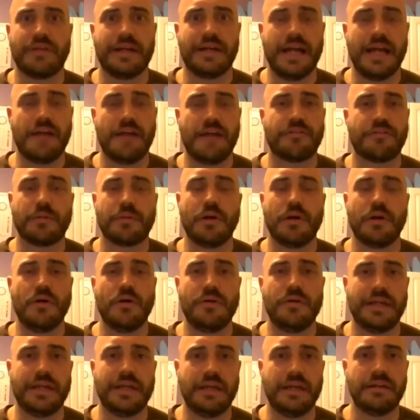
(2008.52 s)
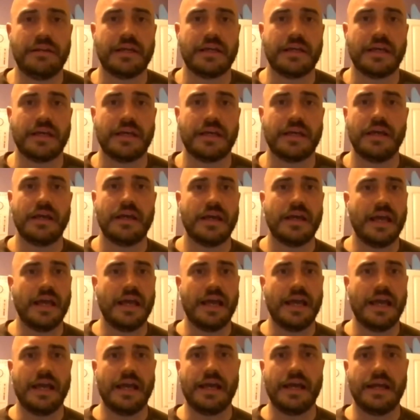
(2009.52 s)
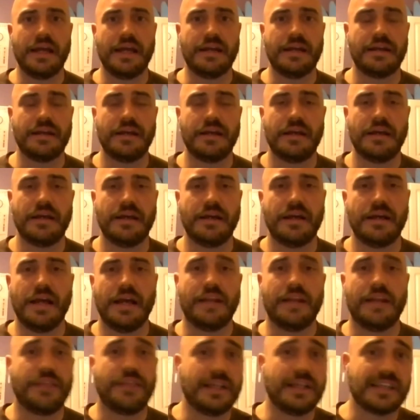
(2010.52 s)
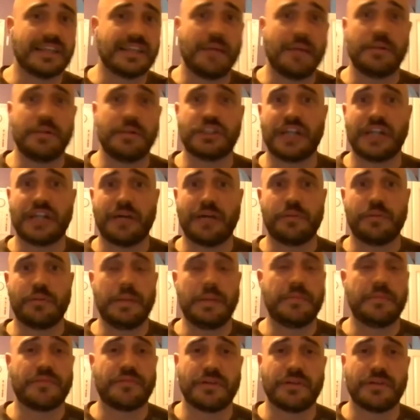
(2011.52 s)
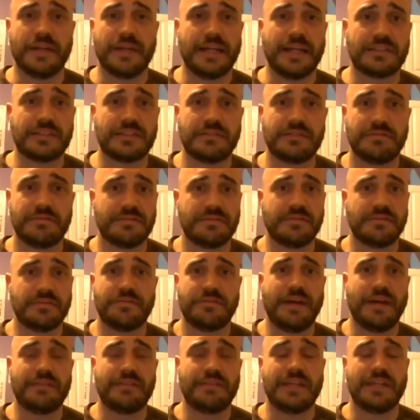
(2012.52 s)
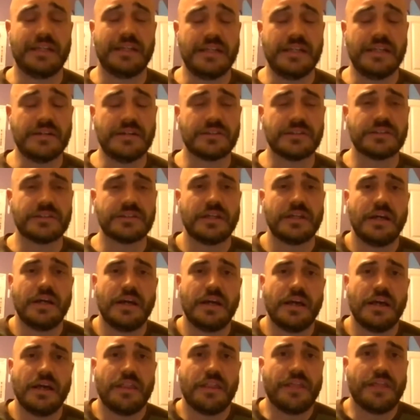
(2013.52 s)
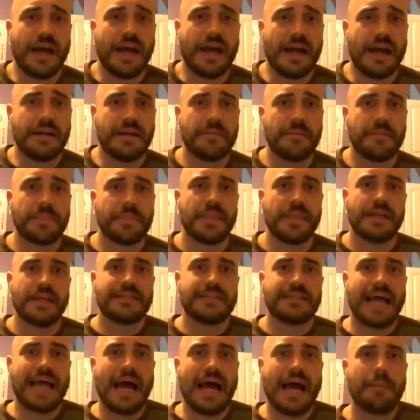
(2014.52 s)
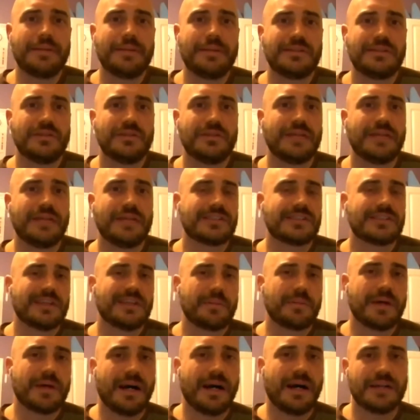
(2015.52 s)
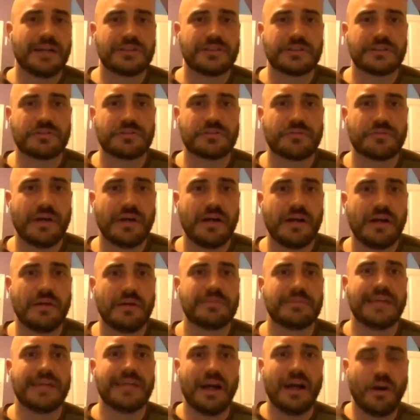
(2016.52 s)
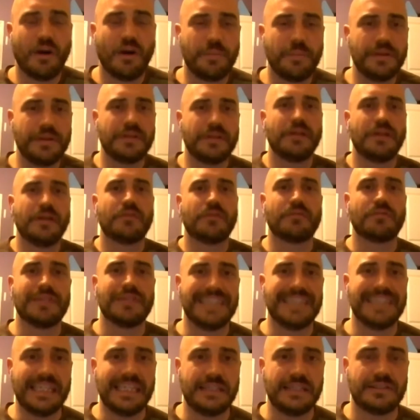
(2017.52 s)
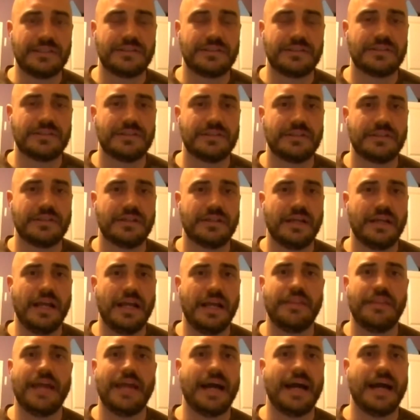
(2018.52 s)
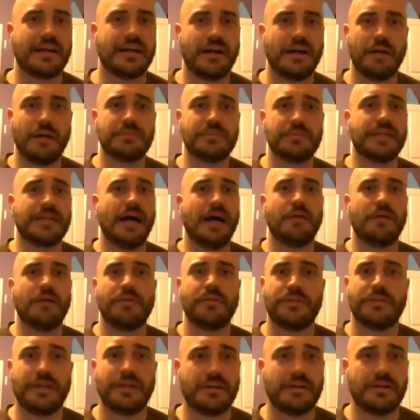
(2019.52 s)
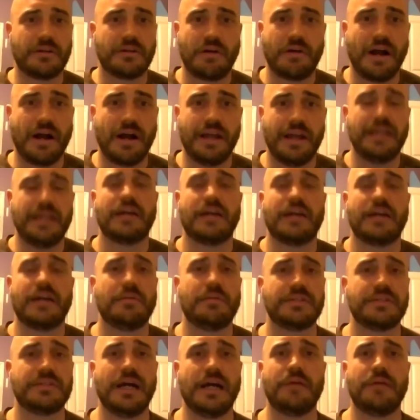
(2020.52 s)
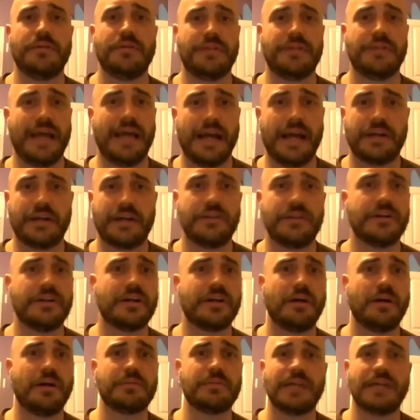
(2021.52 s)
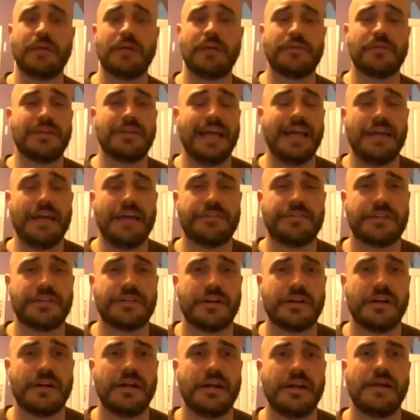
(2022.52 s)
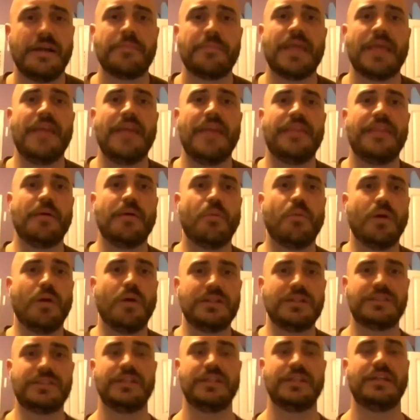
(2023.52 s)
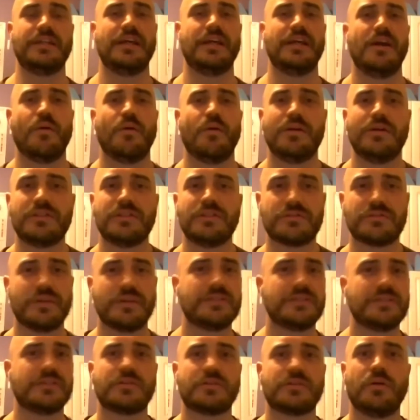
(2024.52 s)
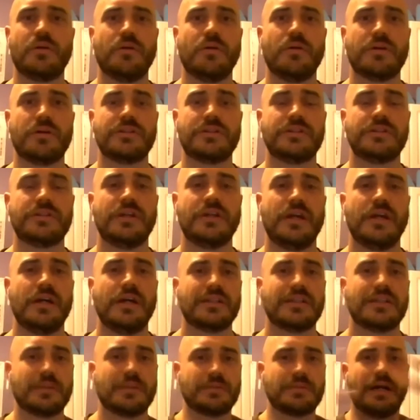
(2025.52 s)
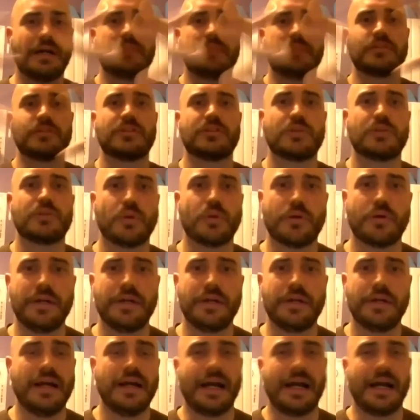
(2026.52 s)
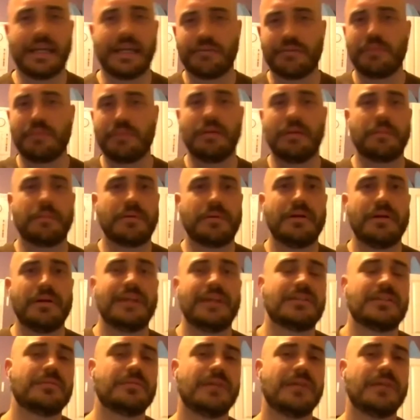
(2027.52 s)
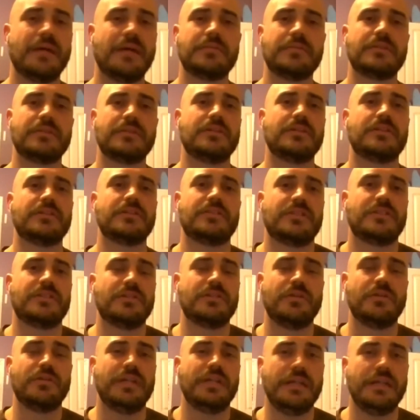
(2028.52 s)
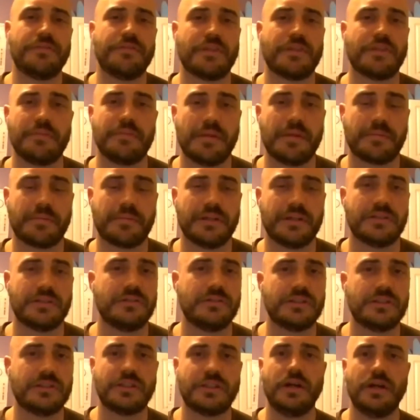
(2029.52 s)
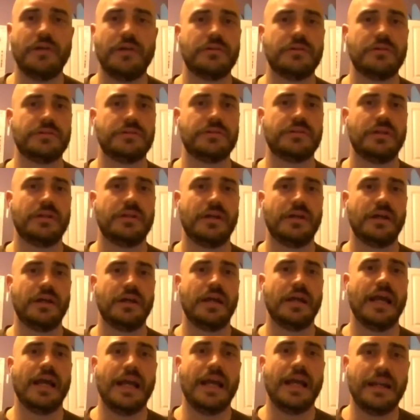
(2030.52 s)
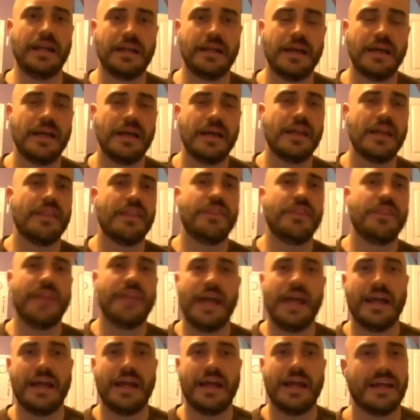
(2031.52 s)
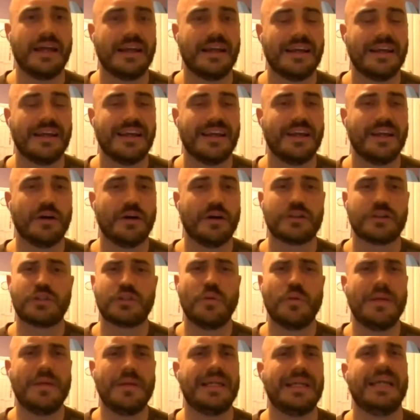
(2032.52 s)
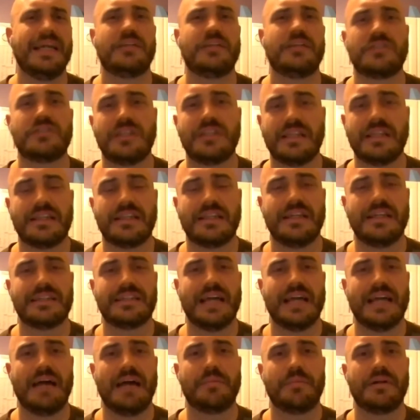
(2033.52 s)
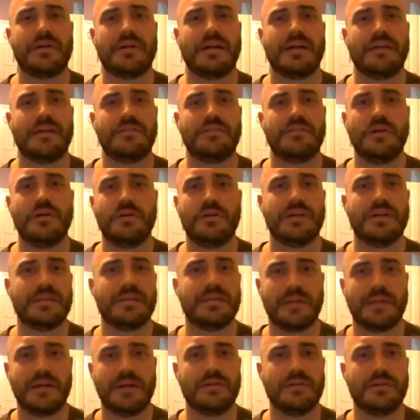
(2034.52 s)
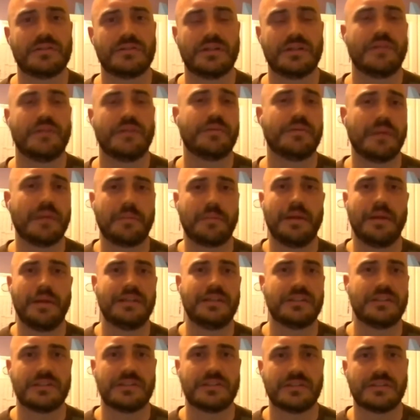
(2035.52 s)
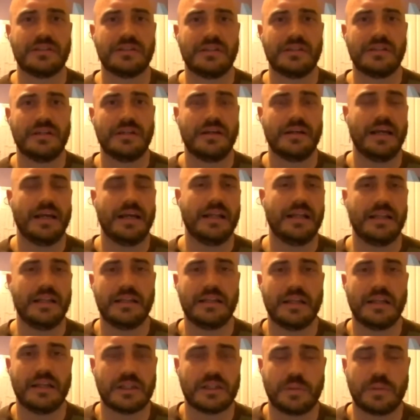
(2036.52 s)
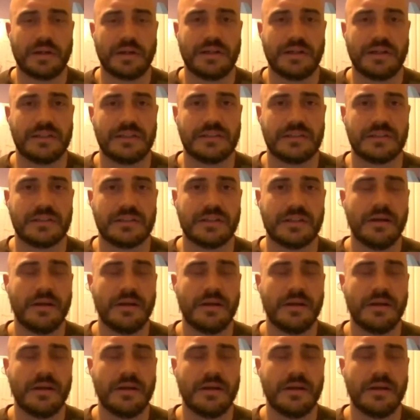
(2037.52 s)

now for my own healing and and things i've been sharing with people for the last five ten years that tap into that subconscious realm to help it release and that comes out with crying it comes out with anger it comes out with laughter and then yes. once it once it runs its course sometimes a story i can remember and sometimes it, there's, there's no need for the memory so it just goes and right. then you know so many interesting things happen that i've noted in my own self and my patients and experiences